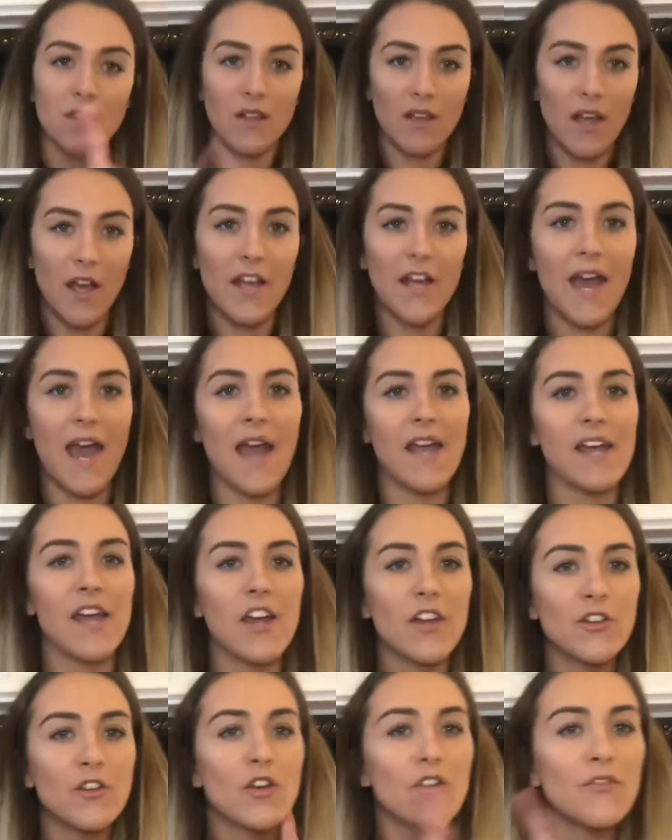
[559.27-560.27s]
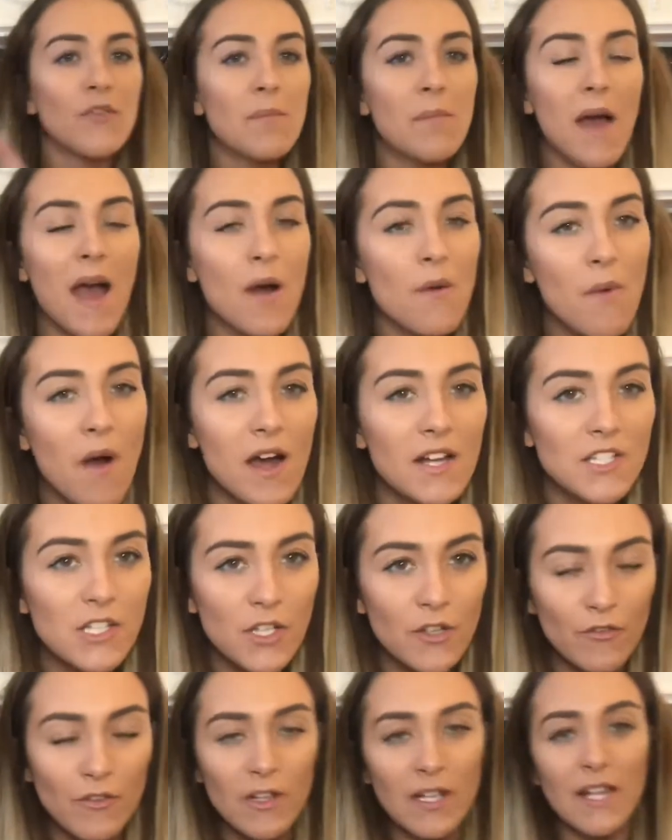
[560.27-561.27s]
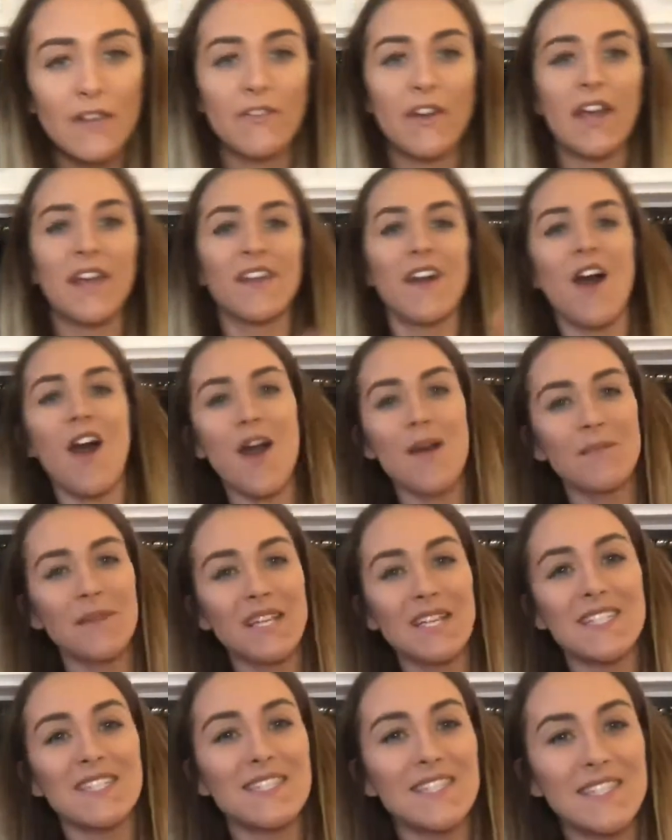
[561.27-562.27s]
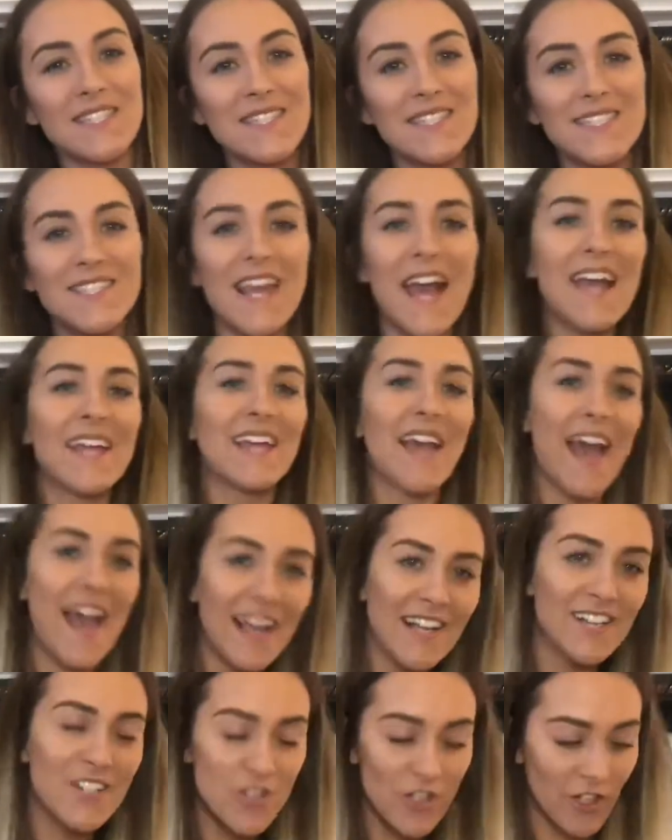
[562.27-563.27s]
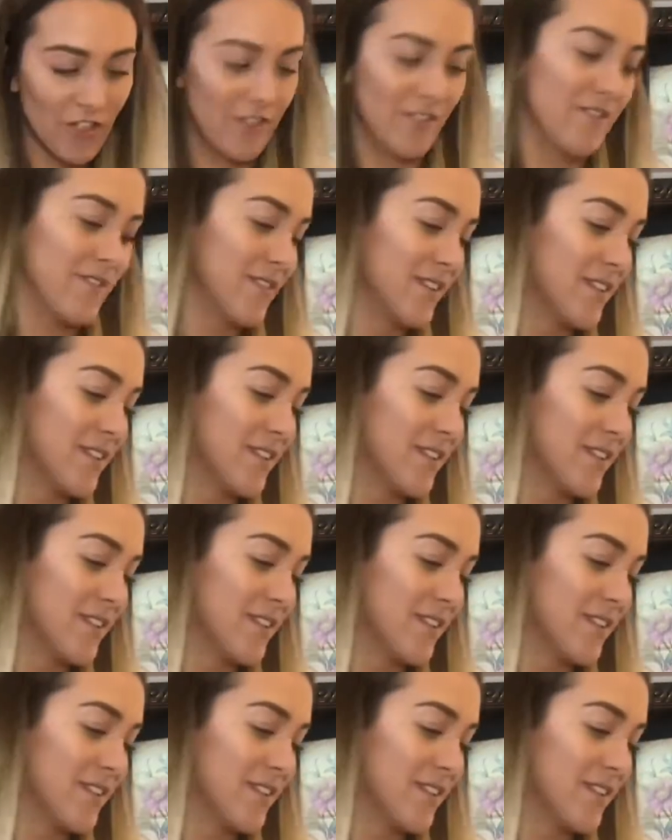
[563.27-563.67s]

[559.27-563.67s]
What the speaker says: okay, enough about what I do for a living. I'm an estate agent.